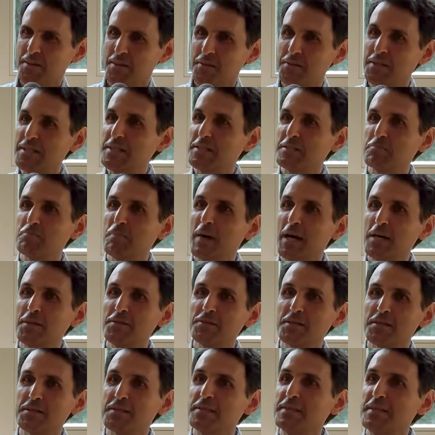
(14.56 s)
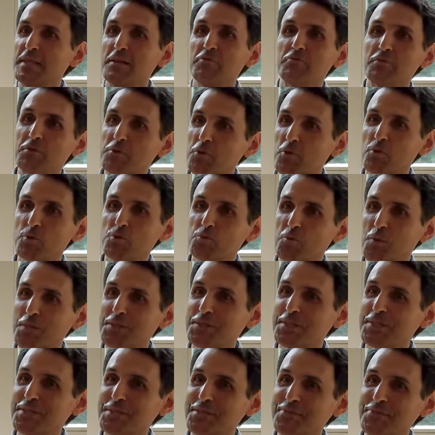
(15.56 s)
This mind that never knows
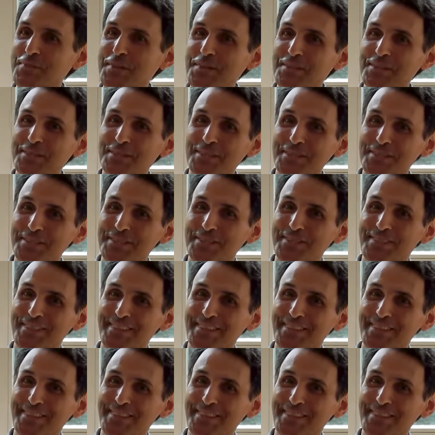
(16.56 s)
what satisfaction is.